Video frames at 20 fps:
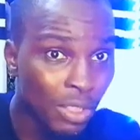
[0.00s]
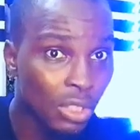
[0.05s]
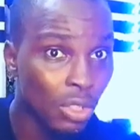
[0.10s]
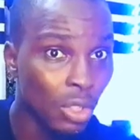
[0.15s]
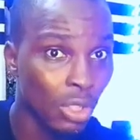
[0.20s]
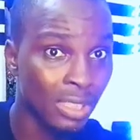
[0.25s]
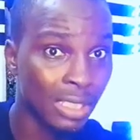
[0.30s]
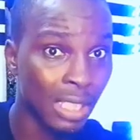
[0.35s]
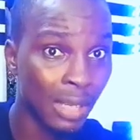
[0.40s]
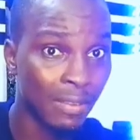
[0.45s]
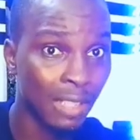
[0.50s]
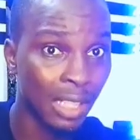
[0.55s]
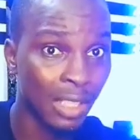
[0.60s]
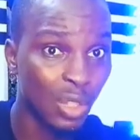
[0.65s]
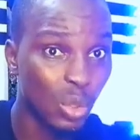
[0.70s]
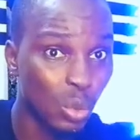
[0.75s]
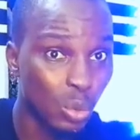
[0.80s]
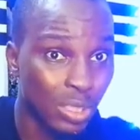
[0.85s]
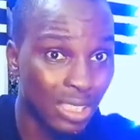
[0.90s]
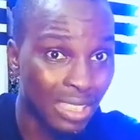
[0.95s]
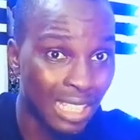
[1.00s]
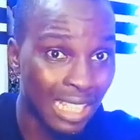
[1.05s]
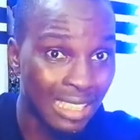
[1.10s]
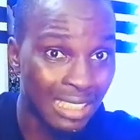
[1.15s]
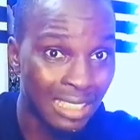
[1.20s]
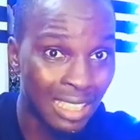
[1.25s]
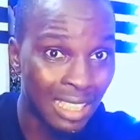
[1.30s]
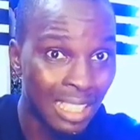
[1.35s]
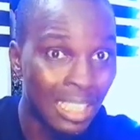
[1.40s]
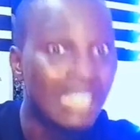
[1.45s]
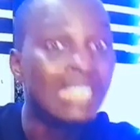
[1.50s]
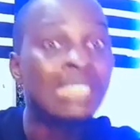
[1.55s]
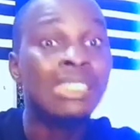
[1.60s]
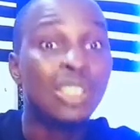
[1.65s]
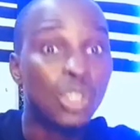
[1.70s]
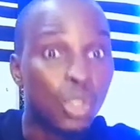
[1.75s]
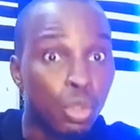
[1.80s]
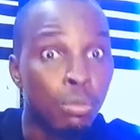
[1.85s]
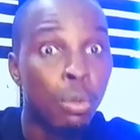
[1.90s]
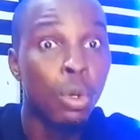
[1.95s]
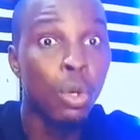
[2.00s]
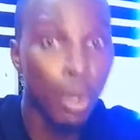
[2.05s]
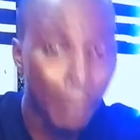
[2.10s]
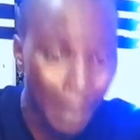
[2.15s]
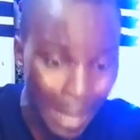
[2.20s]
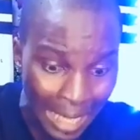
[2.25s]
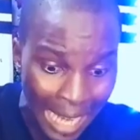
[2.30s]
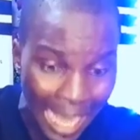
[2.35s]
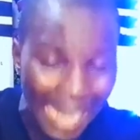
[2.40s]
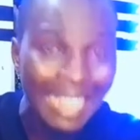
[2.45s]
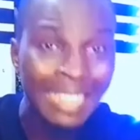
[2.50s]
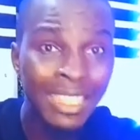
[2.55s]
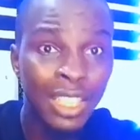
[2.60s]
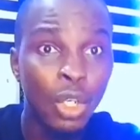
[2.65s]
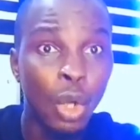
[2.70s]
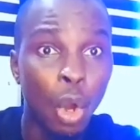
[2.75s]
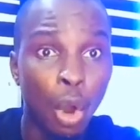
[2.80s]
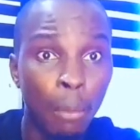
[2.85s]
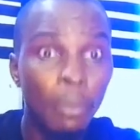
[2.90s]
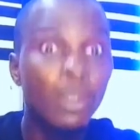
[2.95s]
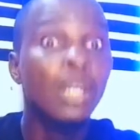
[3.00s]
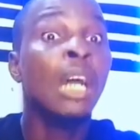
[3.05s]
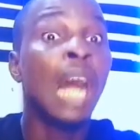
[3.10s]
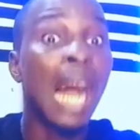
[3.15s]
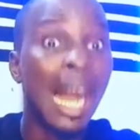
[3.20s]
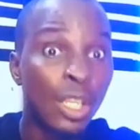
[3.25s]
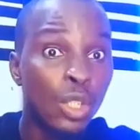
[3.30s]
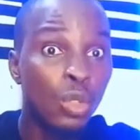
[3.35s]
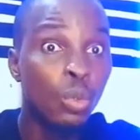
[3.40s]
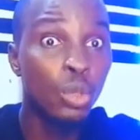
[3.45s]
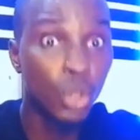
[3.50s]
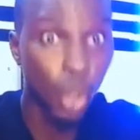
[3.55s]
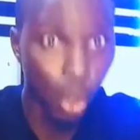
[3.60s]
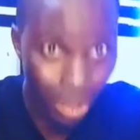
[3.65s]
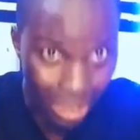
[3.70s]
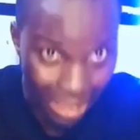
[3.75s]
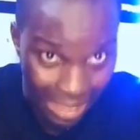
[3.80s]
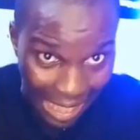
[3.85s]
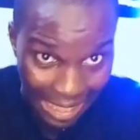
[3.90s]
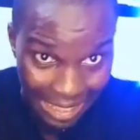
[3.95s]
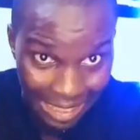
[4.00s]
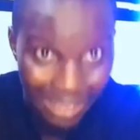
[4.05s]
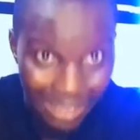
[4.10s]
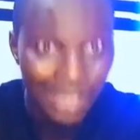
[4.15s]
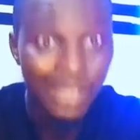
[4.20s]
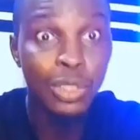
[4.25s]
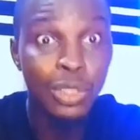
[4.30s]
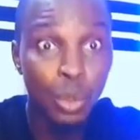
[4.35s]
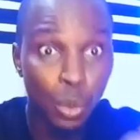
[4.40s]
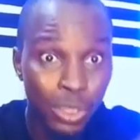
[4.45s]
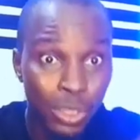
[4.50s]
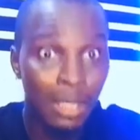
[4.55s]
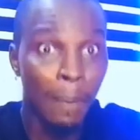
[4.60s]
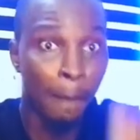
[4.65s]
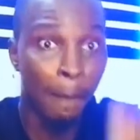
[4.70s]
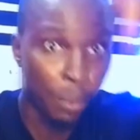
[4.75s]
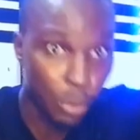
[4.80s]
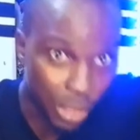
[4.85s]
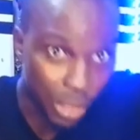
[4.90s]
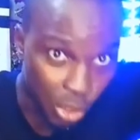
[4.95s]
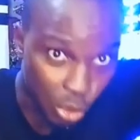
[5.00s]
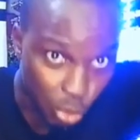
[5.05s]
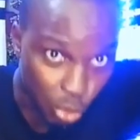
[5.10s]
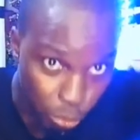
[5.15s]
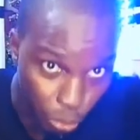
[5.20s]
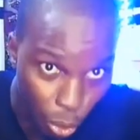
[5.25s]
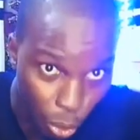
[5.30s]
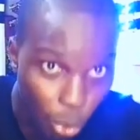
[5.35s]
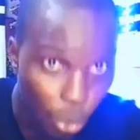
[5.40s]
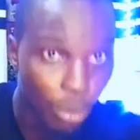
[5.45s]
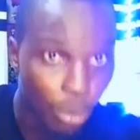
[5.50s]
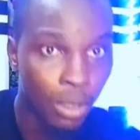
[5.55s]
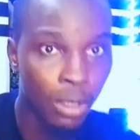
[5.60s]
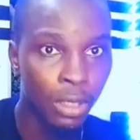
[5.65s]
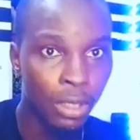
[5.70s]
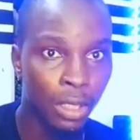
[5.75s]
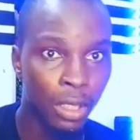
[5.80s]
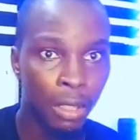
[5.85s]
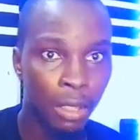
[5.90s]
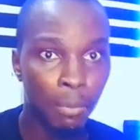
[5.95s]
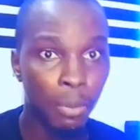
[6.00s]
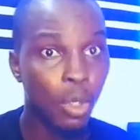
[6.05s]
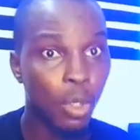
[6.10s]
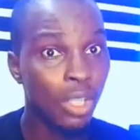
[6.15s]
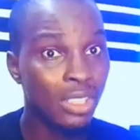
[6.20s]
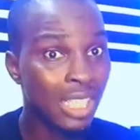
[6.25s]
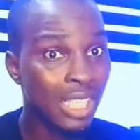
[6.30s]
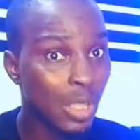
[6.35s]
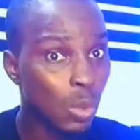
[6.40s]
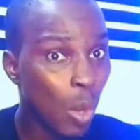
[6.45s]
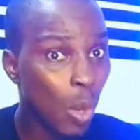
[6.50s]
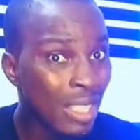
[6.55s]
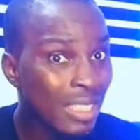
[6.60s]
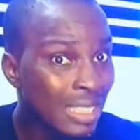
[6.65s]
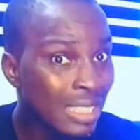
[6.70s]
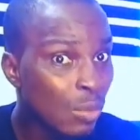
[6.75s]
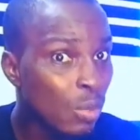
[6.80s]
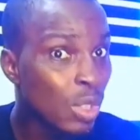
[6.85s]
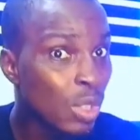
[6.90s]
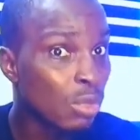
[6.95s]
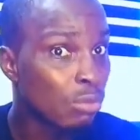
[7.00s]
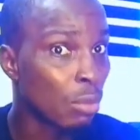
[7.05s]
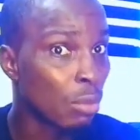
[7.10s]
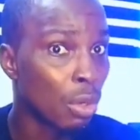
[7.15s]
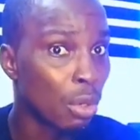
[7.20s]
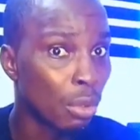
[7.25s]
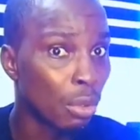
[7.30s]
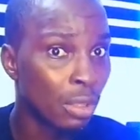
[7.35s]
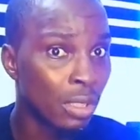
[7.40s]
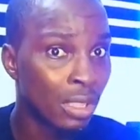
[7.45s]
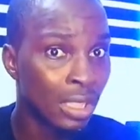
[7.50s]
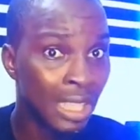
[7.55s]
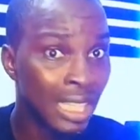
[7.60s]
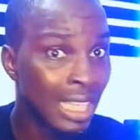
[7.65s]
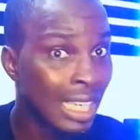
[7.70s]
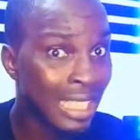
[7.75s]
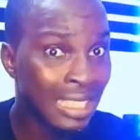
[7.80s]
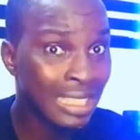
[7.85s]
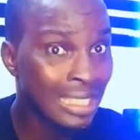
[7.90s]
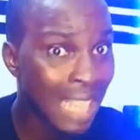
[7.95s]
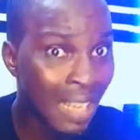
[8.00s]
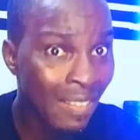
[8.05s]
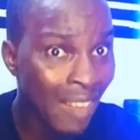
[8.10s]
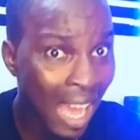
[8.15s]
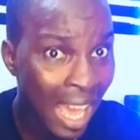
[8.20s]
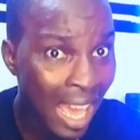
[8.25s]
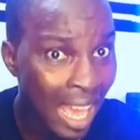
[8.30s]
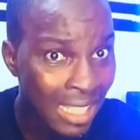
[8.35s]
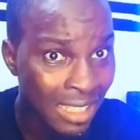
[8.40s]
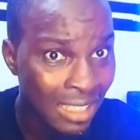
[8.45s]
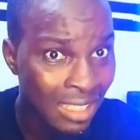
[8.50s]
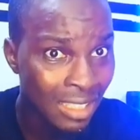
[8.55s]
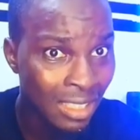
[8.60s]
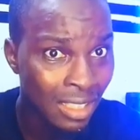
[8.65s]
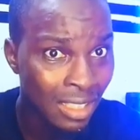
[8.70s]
yourself that you will start, the tomorrow may likely come and you will not start. You will still put it to tomorrow. Because there's one thing with tomorrow, it never ends.